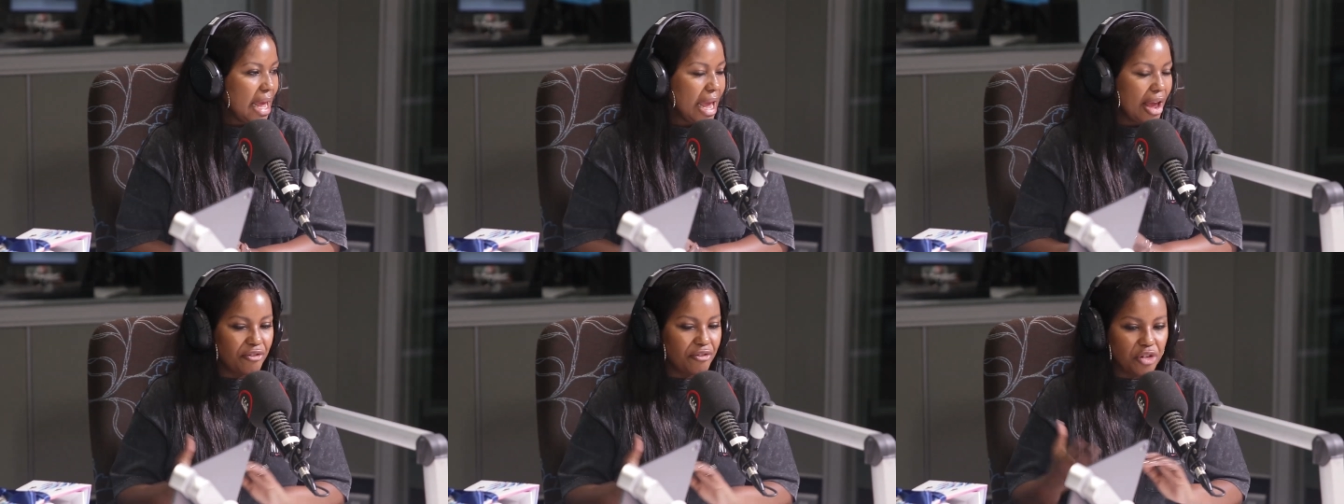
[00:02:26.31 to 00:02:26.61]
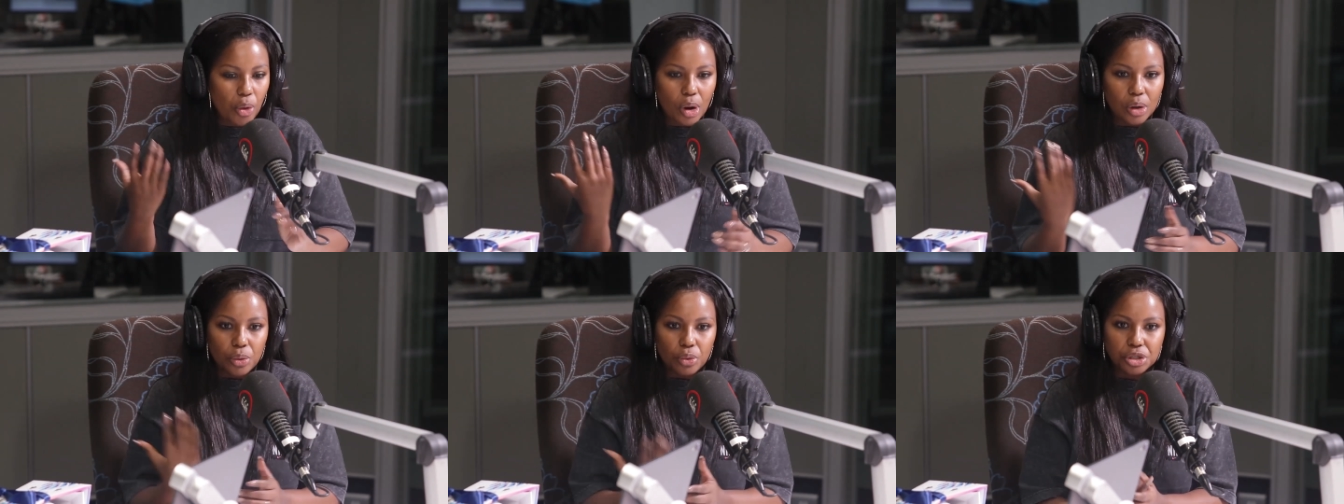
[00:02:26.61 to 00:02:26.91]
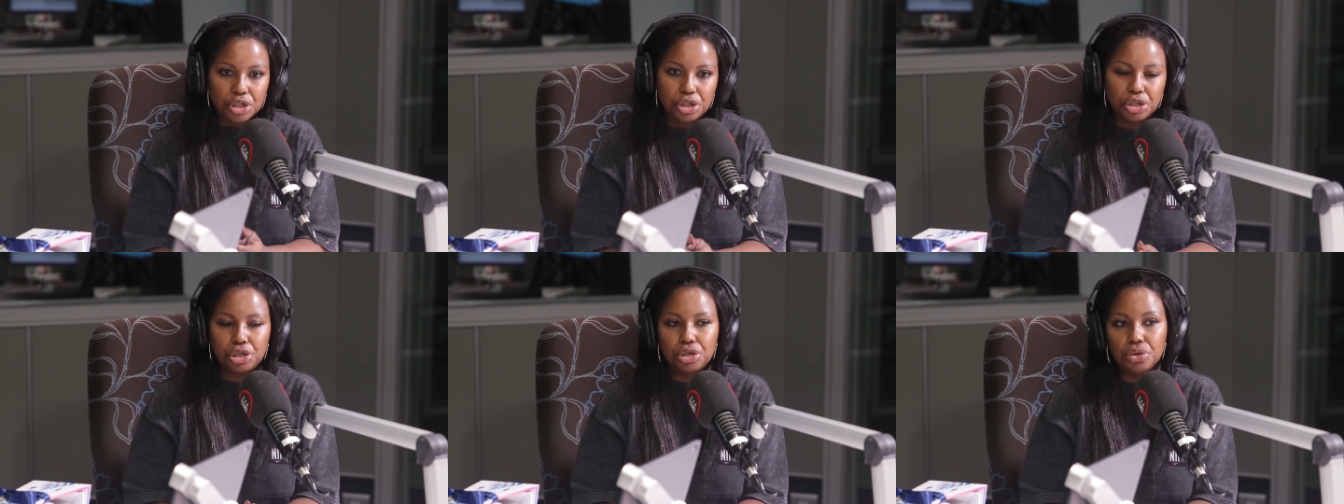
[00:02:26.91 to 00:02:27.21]
Everyone
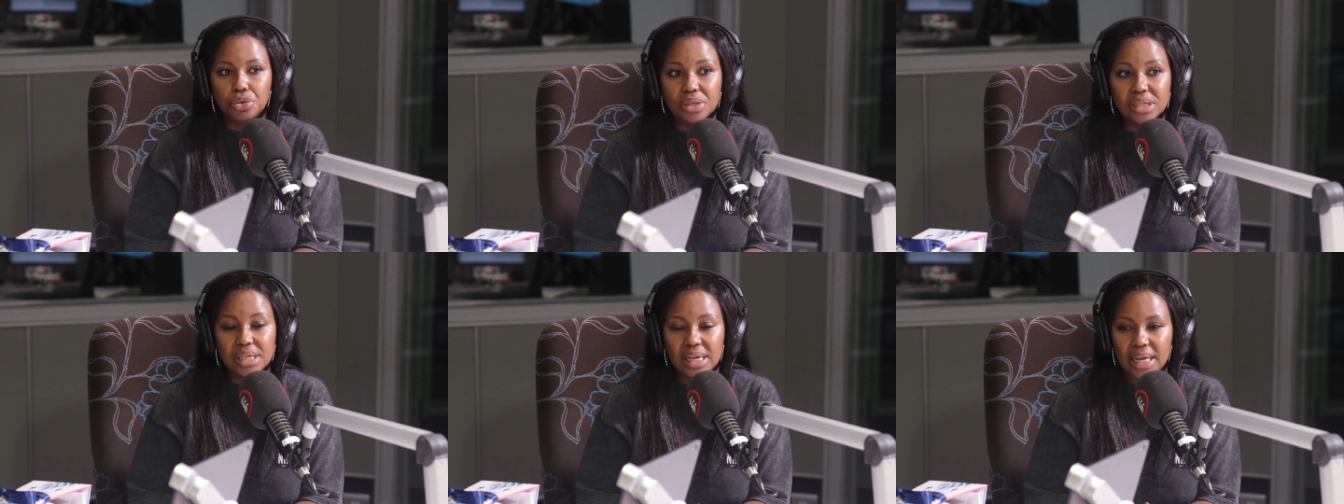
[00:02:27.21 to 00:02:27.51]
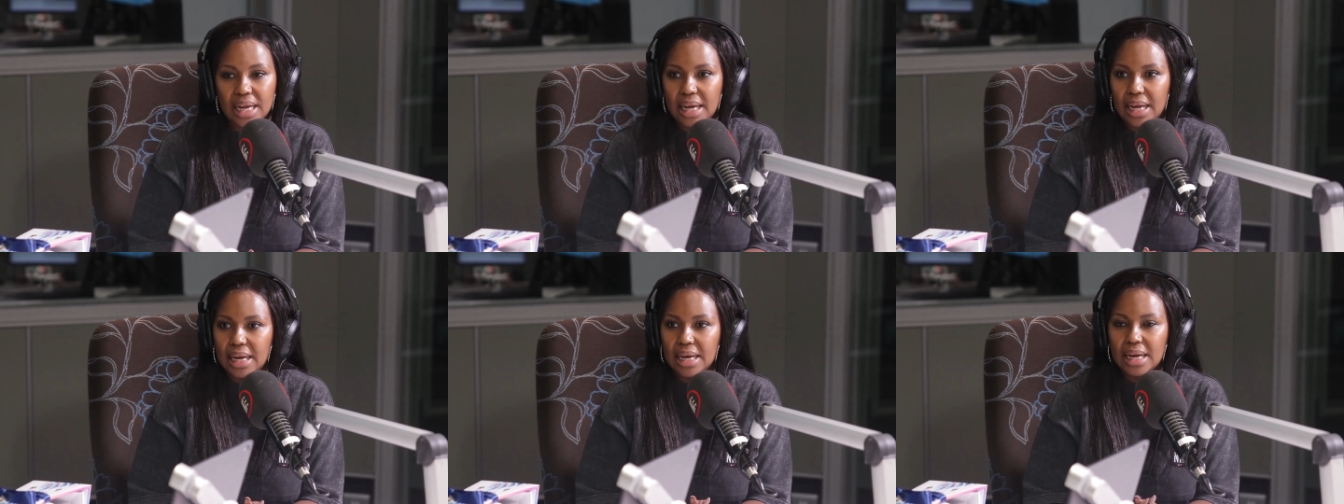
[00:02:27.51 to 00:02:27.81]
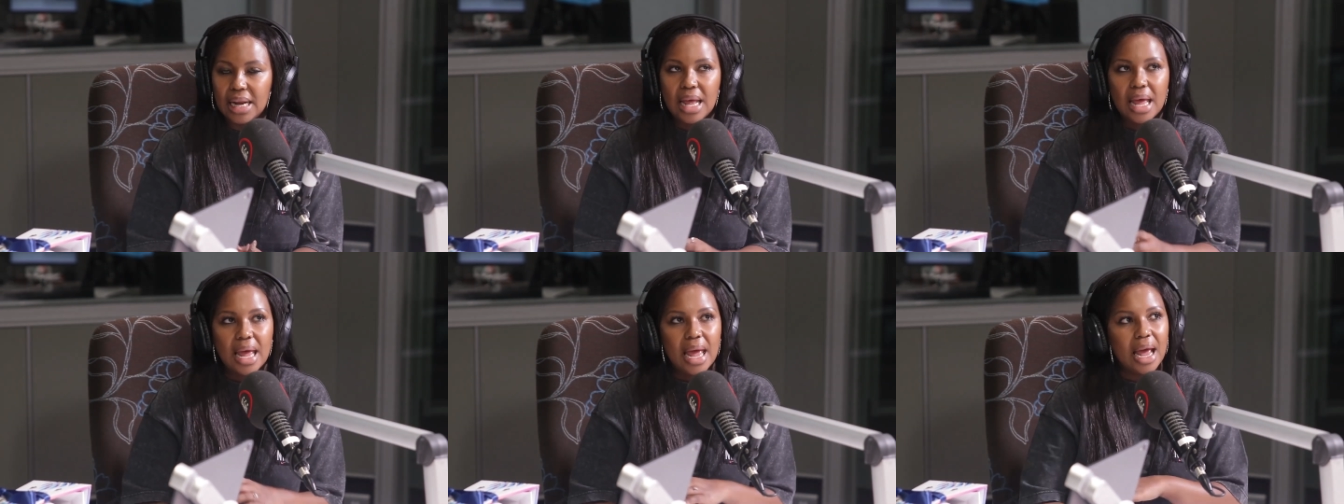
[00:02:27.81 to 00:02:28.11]
was tuned
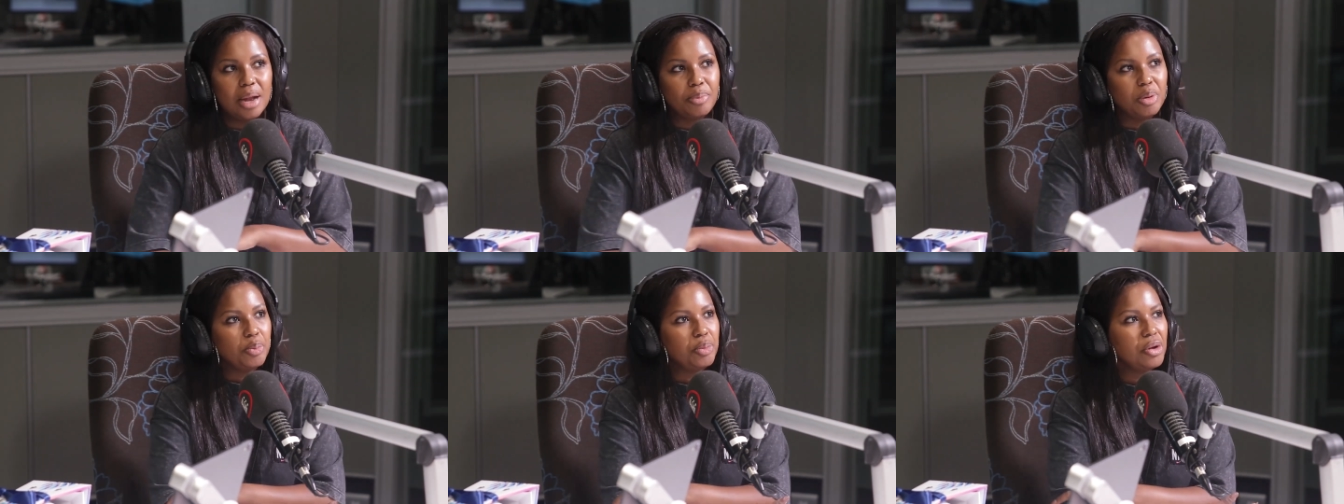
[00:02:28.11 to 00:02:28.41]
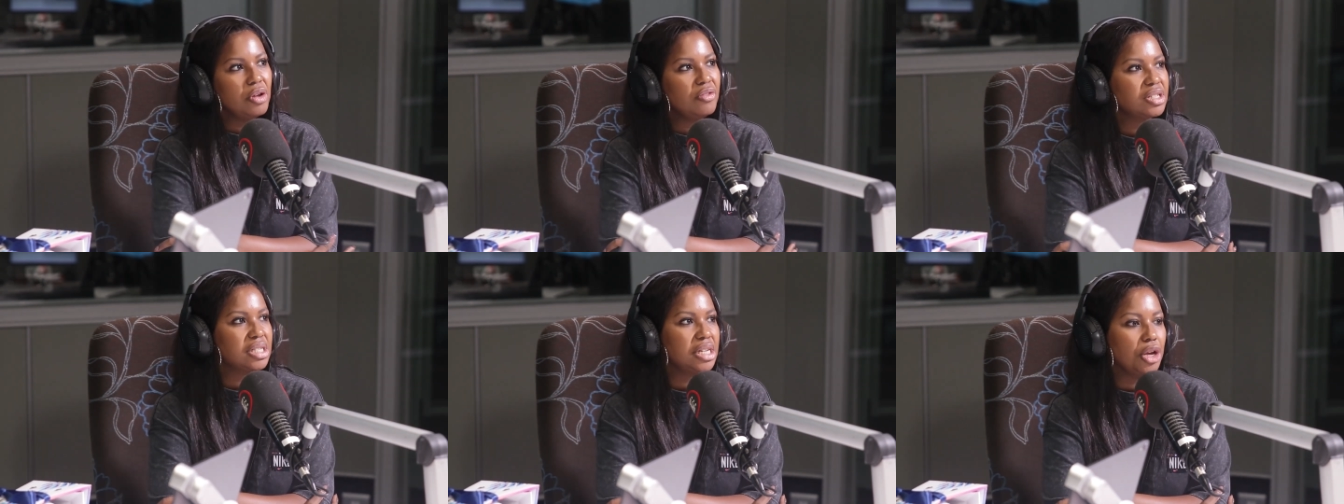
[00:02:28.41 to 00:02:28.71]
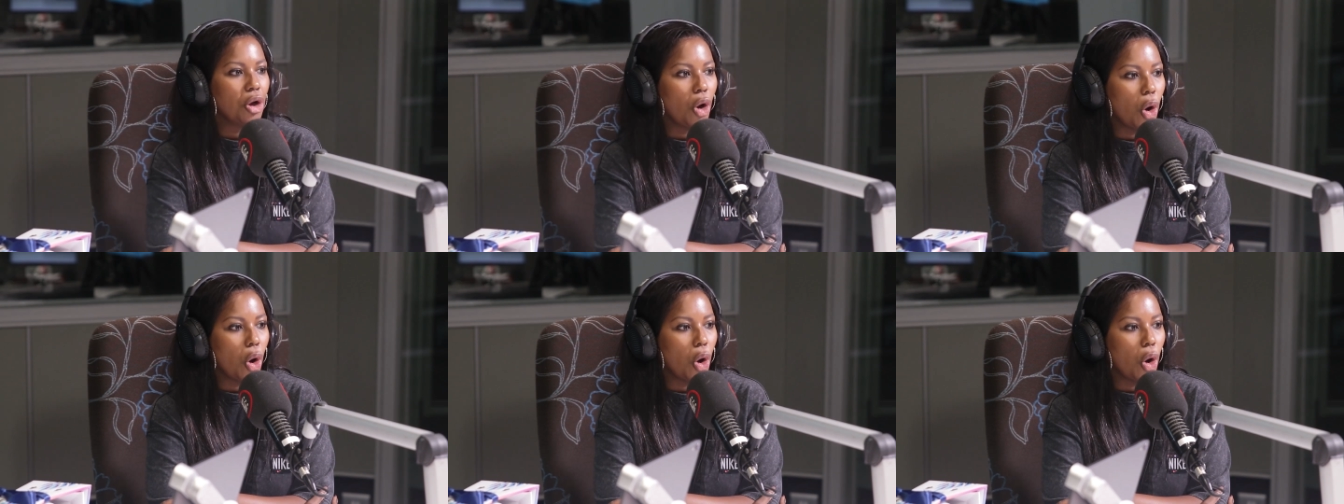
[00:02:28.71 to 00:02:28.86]
in, had been previously